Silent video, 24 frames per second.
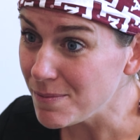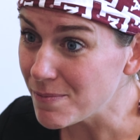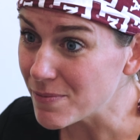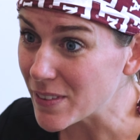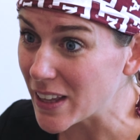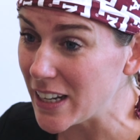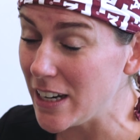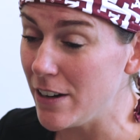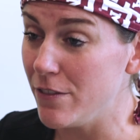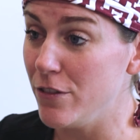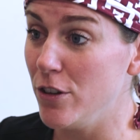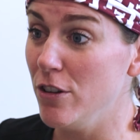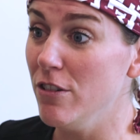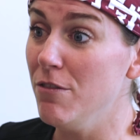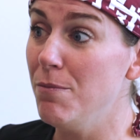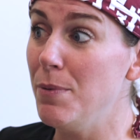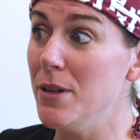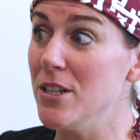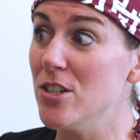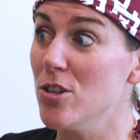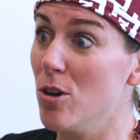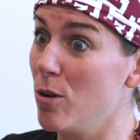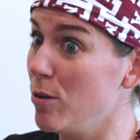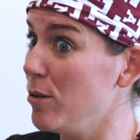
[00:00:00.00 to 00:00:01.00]
And if you've
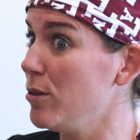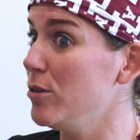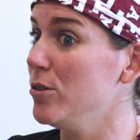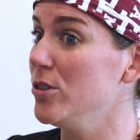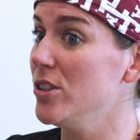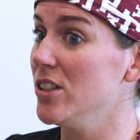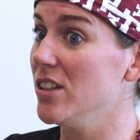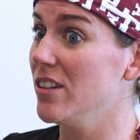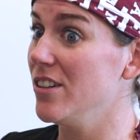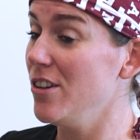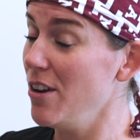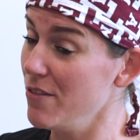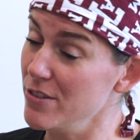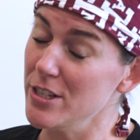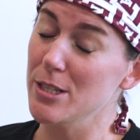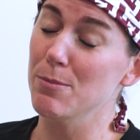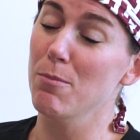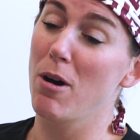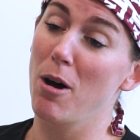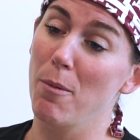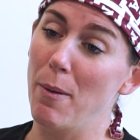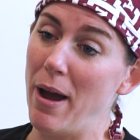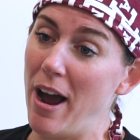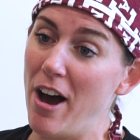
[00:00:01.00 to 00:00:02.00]
been told you have a
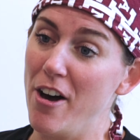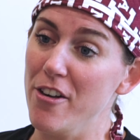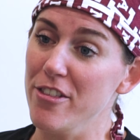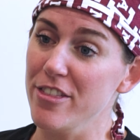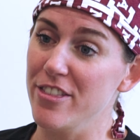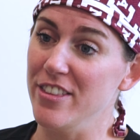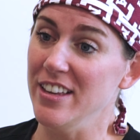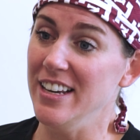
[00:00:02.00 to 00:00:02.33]
small mouth,